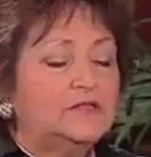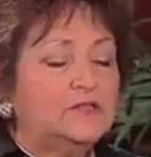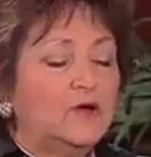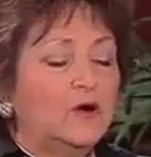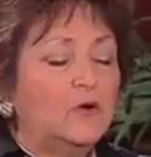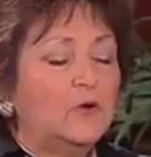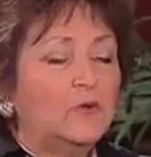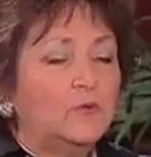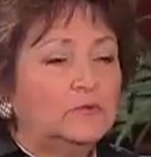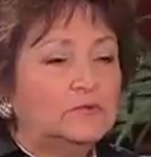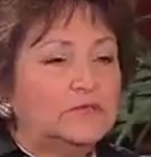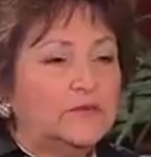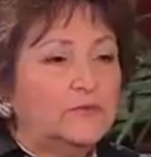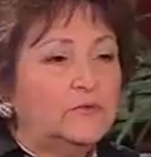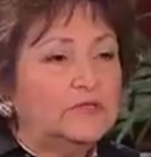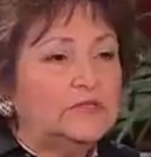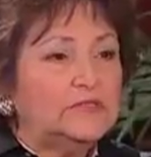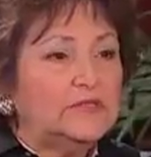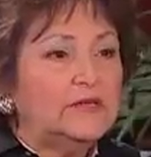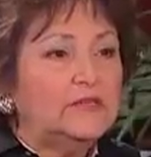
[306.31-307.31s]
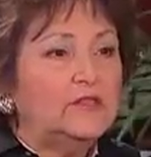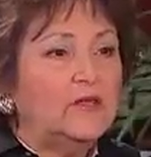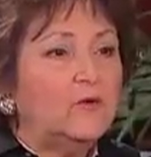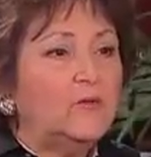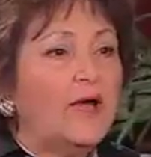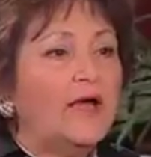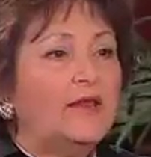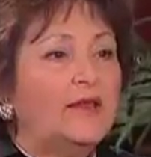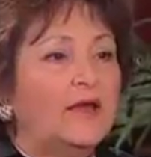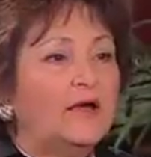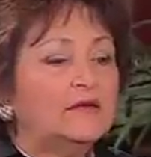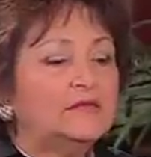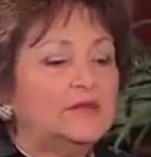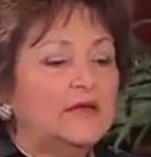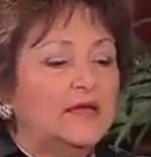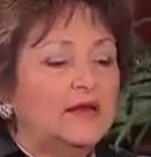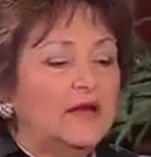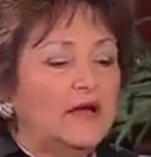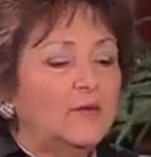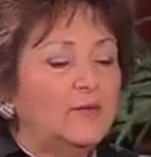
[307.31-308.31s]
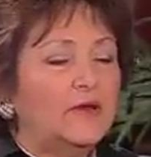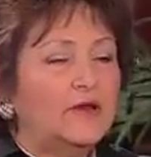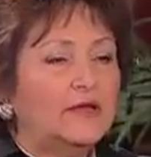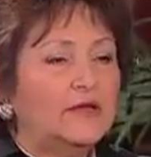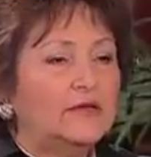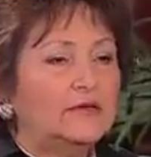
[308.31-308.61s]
All right, so someone's sitting there right now saying,